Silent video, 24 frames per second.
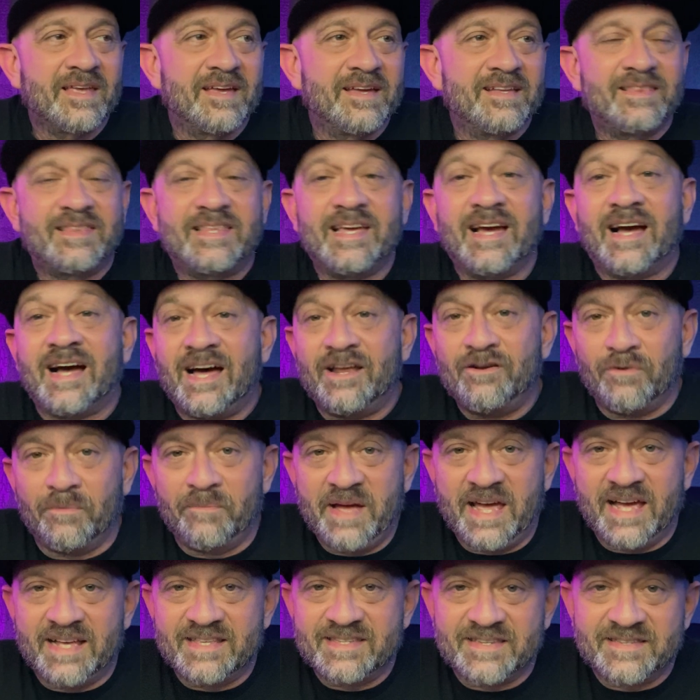Tejano
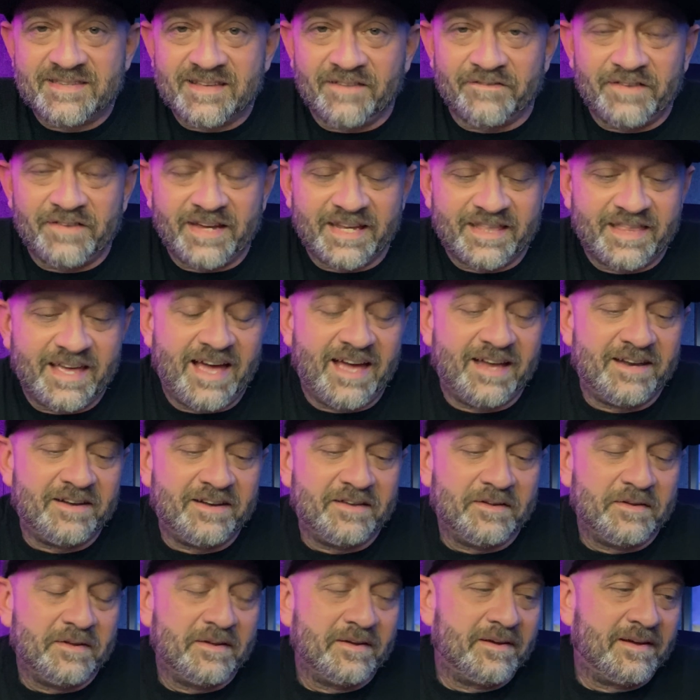bands and stuff like that.
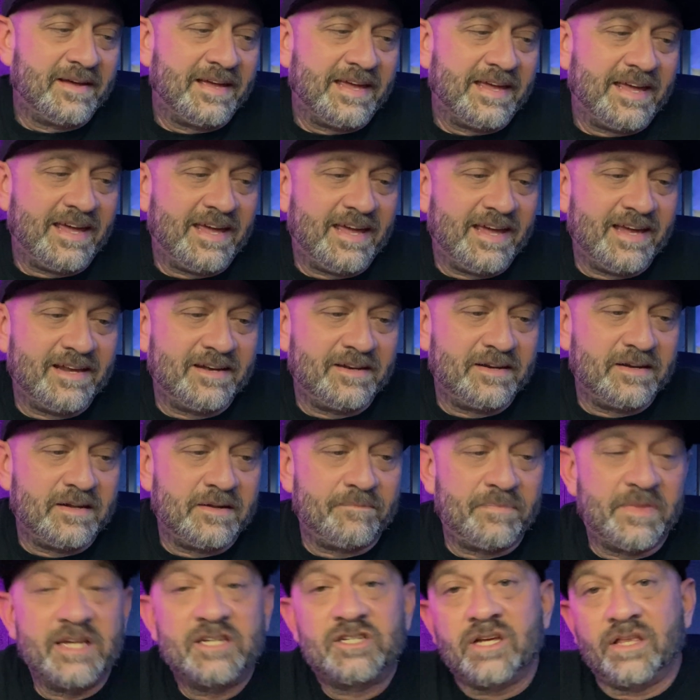And
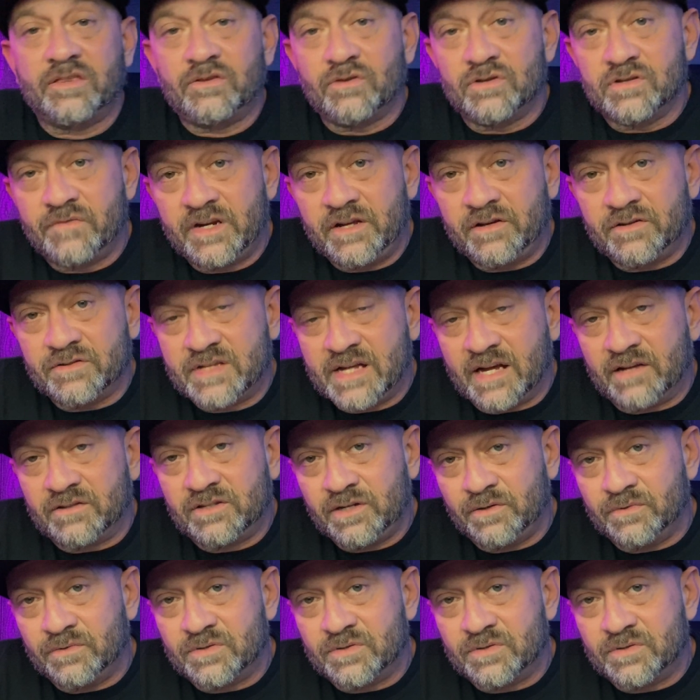they shut those videos down too.